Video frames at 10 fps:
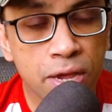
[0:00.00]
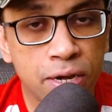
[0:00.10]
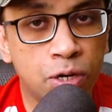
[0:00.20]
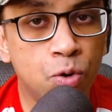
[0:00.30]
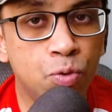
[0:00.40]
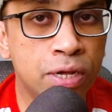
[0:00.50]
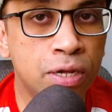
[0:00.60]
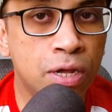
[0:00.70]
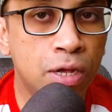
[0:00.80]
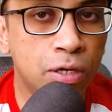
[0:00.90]

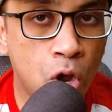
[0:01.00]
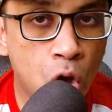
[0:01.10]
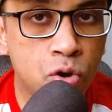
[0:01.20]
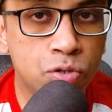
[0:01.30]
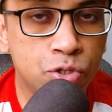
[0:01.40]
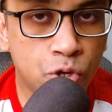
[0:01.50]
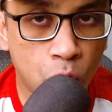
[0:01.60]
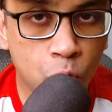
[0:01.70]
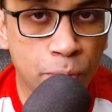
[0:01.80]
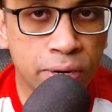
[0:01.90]
including long
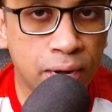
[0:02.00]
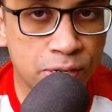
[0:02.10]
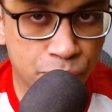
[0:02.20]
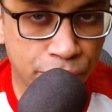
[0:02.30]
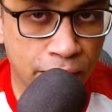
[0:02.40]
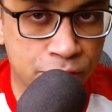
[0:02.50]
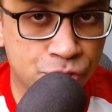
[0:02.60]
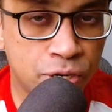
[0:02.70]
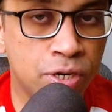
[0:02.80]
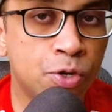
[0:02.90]
document
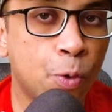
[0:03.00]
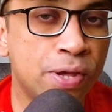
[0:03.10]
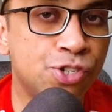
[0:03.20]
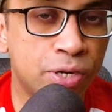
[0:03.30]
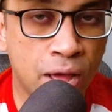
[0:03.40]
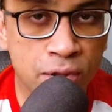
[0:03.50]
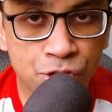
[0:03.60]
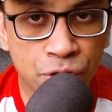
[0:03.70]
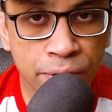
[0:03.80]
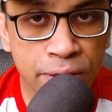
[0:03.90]
classification, question
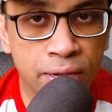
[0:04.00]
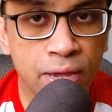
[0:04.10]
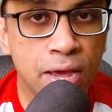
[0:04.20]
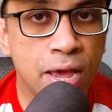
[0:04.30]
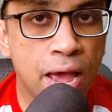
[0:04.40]
answering,